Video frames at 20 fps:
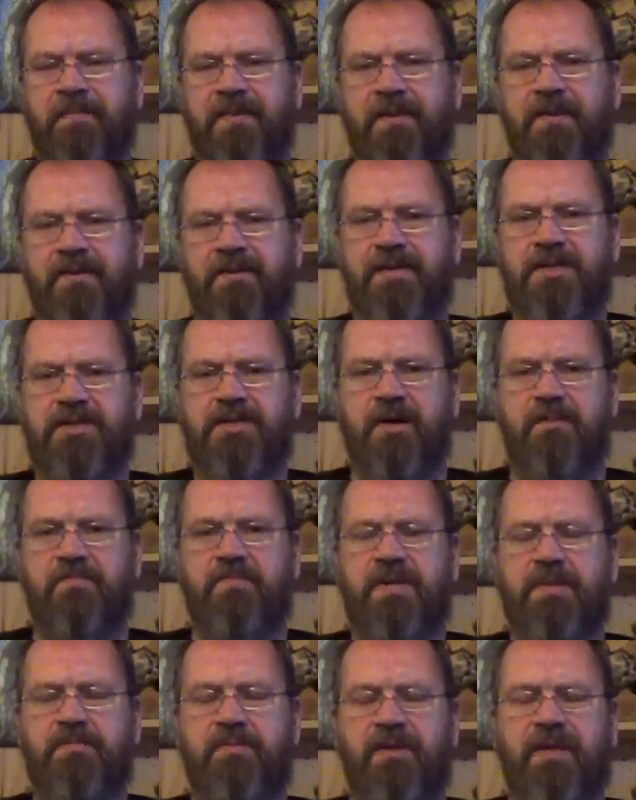Well, these are
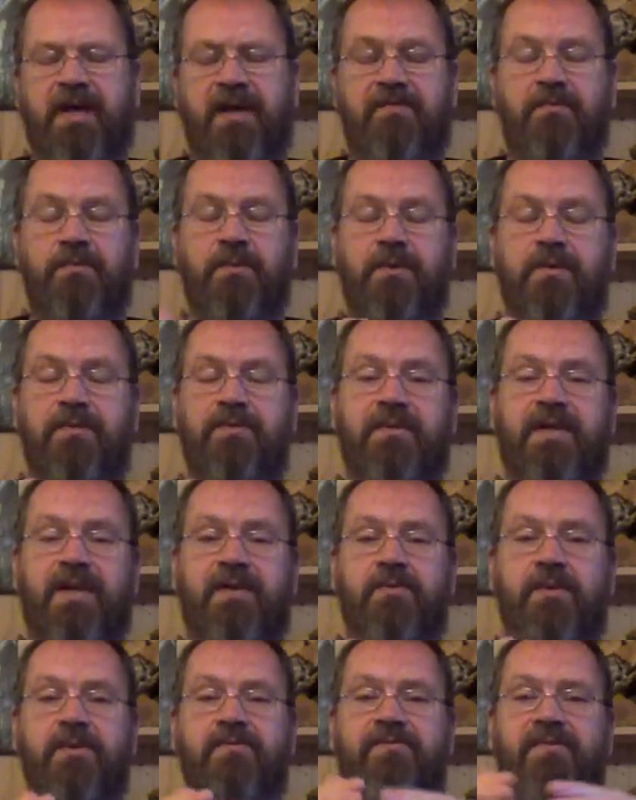people that were
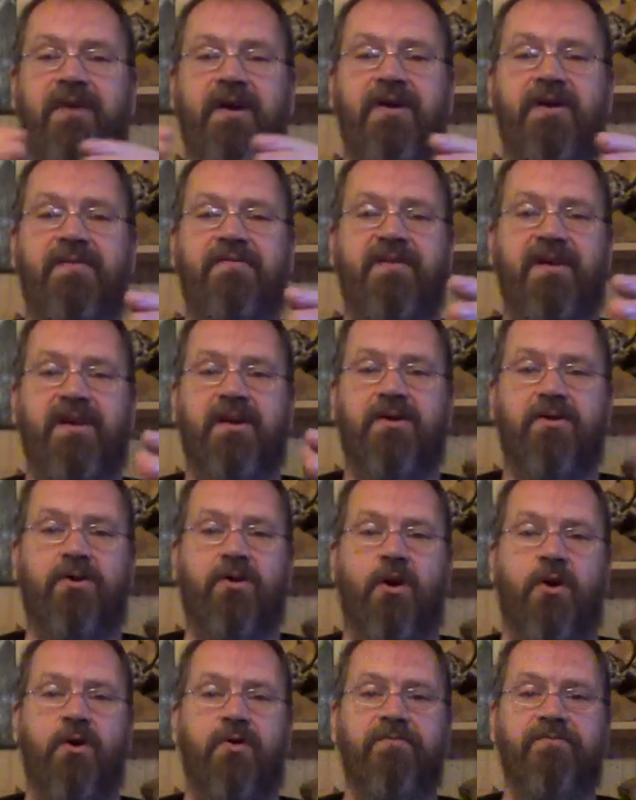very, very
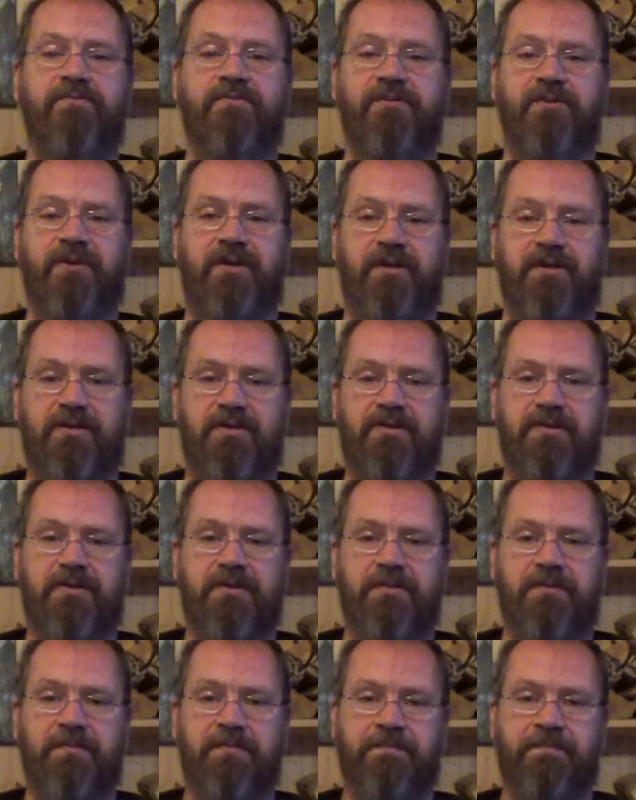confident.